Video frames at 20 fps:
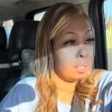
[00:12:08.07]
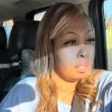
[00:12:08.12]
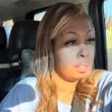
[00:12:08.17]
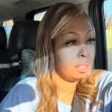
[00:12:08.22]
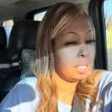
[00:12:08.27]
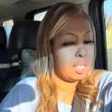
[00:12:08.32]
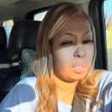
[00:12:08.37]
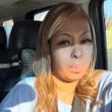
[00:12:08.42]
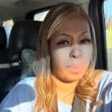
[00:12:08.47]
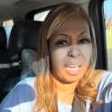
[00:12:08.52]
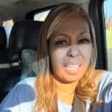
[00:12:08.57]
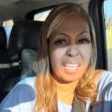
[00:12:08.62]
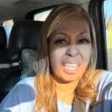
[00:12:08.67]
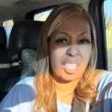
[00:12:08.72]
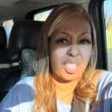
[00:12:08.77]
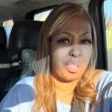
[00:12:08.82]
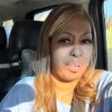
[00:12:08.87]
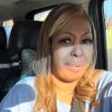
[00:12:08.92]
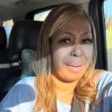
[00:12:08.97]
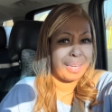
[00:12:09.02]
This weather
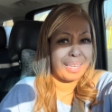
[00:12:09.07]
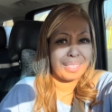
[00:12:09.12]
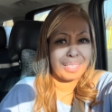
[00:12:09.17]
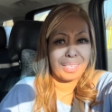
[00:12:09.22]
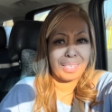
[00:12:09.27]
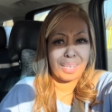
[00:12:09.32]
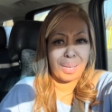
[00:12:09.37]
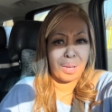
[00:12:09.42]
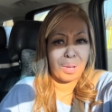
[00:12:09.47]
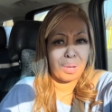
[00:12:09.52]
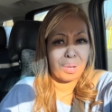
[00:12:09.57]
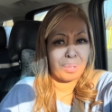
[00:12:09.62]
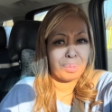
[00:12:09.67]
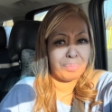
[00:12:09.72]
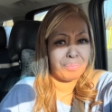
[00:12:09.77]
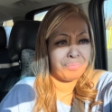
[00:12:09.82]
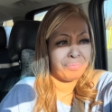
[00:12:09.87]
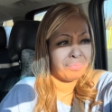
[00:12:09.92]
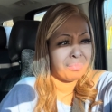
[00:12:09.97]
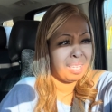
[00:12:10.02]
is crazy, y'all.
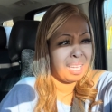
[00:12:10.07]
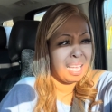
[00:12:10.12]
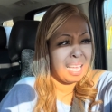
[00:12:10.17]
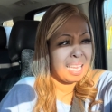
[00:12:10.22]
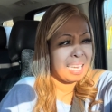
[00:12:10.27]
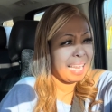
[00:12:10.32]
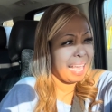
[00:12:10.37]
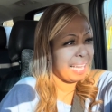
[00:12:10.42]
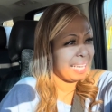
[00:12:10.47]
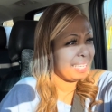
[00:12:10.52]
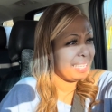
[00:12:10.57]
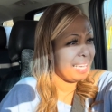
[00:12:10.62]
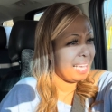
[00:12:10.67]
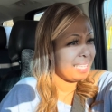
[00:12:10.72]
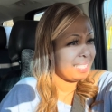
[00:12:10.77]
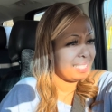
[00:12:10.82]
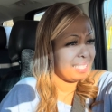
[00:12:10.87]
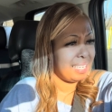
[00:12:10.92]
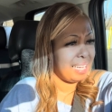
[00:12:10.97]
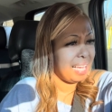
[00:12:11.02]
Like
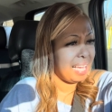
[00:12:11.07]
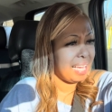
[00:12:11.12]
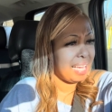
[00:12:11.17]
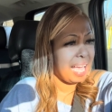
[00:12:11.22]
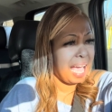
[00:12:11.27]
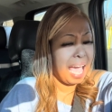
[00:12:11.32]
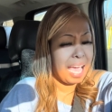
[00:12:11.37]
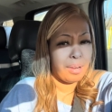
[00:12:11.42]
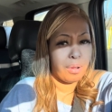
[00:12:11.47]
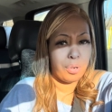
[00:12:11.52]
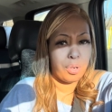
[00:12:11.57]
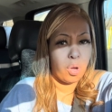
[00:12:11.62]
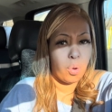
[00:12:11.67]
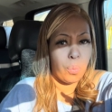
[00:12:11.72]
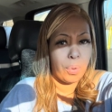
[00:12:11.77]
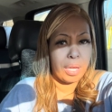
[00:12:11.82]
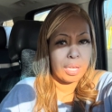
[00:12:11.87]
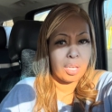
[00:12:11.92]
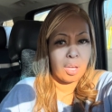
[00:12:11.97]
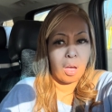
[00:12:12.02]
yesterday, I don't know
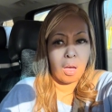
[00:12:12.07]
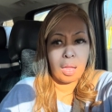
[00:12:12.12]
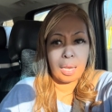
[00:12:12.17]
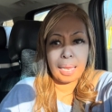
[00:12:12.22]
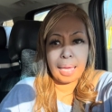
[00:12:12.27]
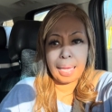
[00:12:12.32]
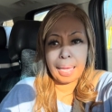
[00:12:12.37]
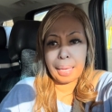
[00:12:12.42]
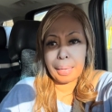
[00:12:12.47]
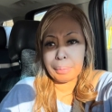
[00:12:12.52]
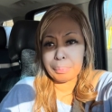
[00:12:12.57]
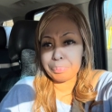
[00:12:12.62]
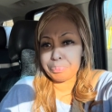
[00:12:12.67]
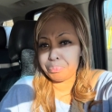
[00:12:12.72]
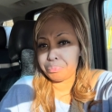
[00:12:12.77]
where y'all at.